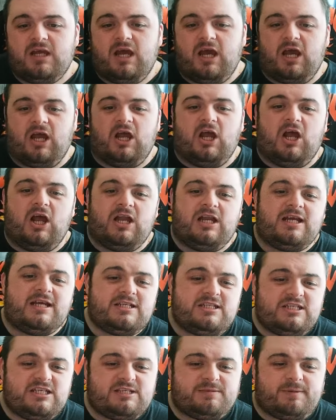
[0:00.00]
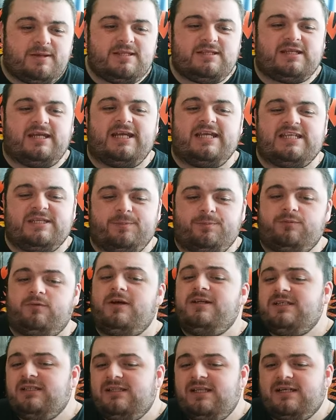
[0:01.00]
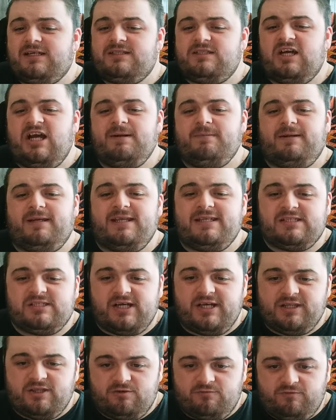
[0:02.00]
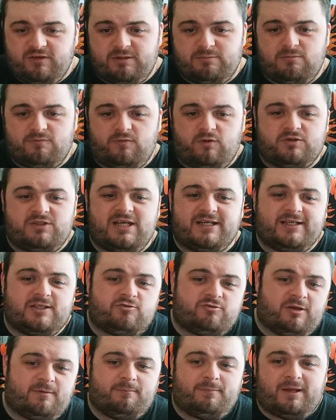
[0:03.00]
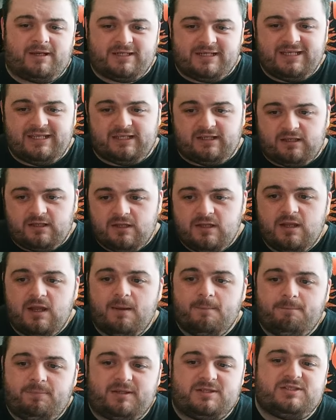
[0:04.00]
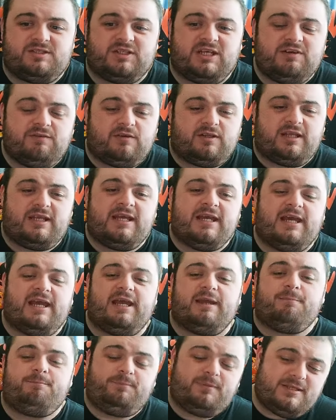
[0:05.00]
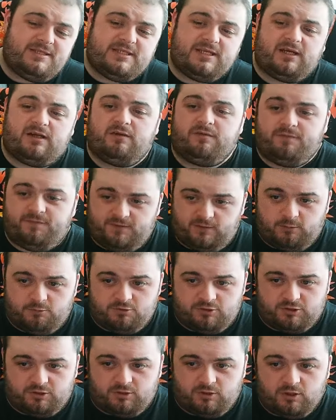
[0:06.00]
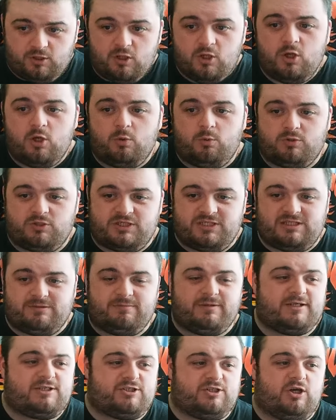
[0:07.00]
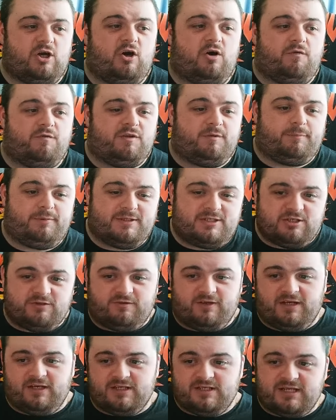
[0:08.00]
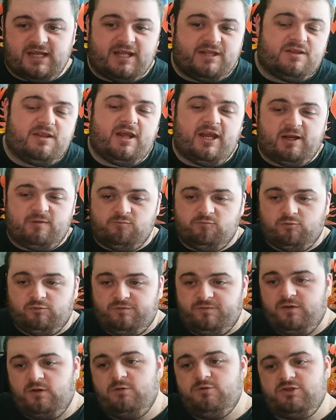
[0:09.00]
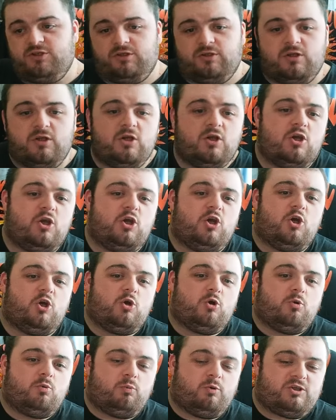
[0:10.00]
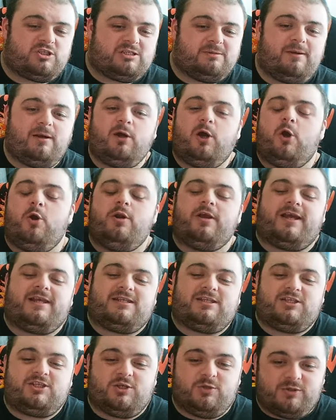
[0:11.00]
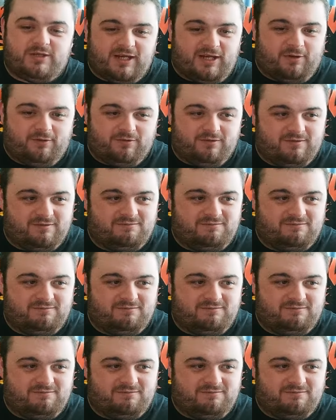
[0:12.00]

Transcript: Alexia spends a surprising lack of time inside the ring before tagging Trent back in, but together they hit a bitter Flosion, which is the mixture of the bitter end and the Emerald Flosion, which somehow only gets a 2 count.